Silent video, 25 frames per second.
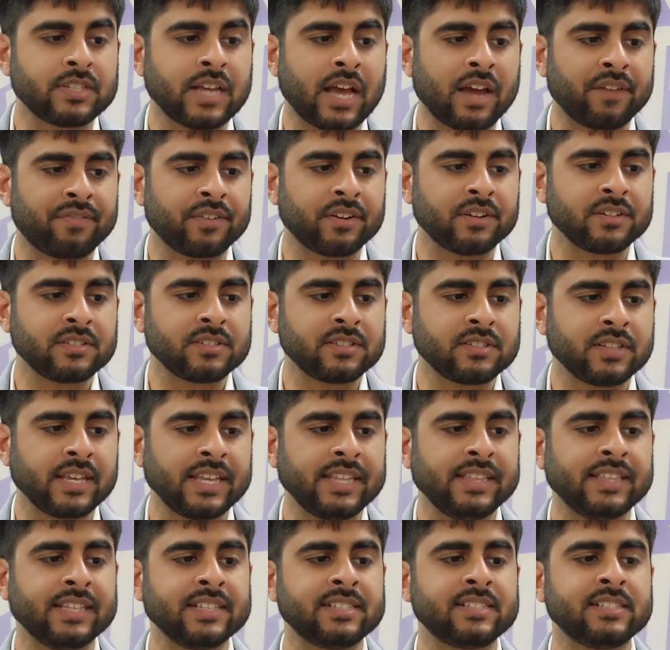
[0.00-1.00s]
efforts
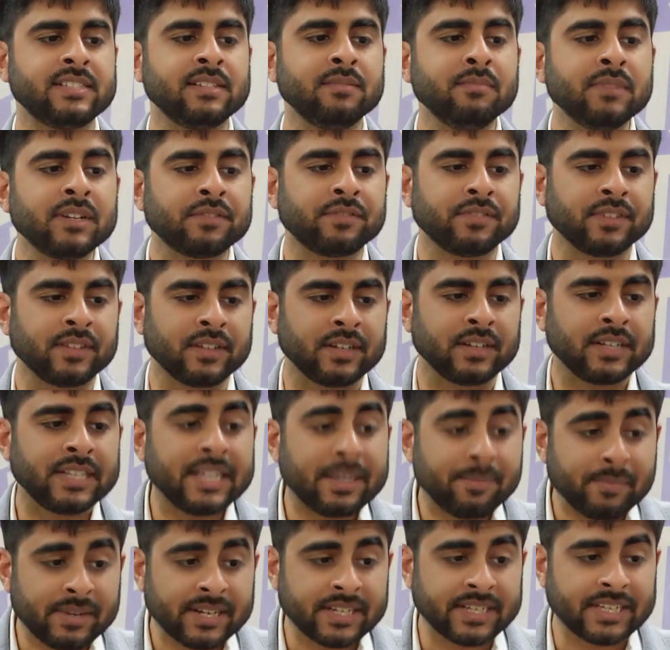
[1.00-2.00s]
in this
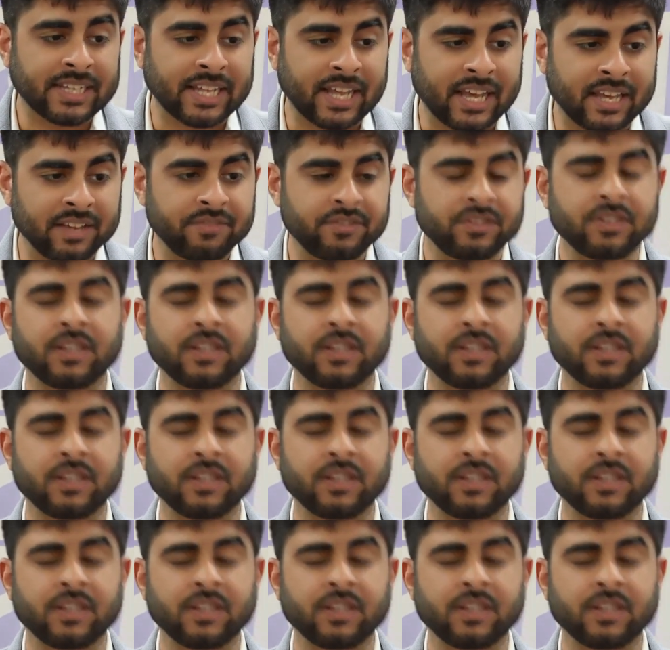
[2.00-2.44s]
limited life